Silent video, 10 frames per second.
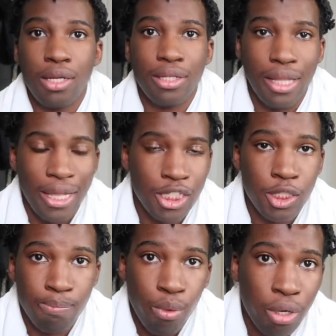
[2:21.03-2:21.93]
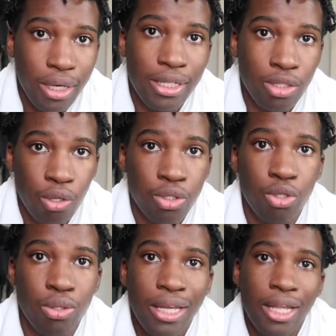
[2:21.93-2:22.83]
Like sport is
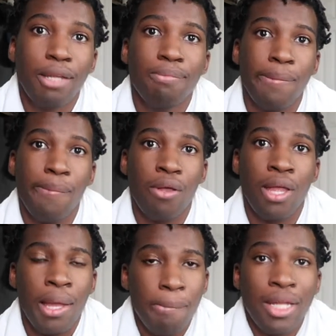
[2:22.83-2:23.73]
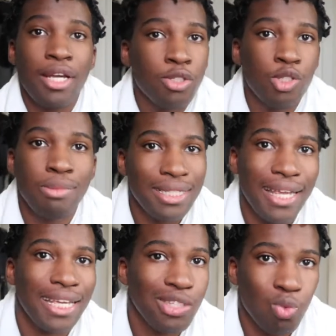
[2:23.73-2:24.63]
also killing people. But he also means
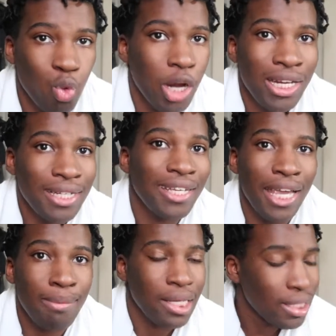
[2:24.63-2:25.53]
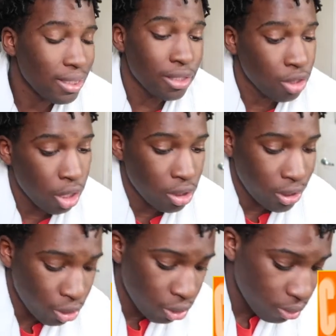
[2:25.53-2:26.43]
like he's running the game, like he's in charge
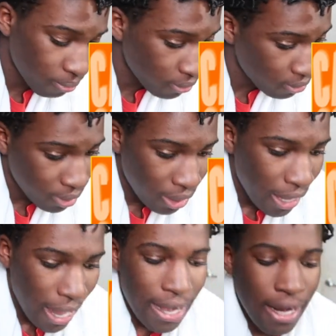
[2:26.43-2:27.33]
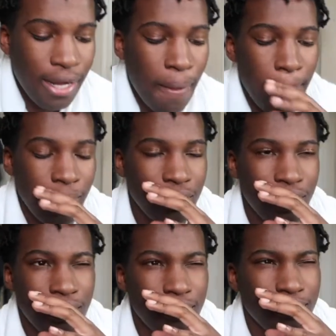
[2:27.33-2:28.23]
here. And then he
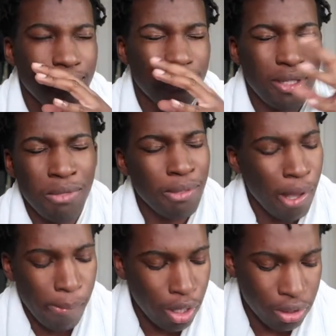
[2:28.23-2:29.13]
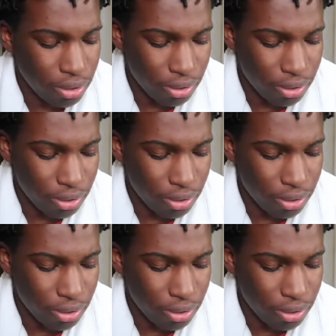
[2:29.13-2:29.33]
said something about balls.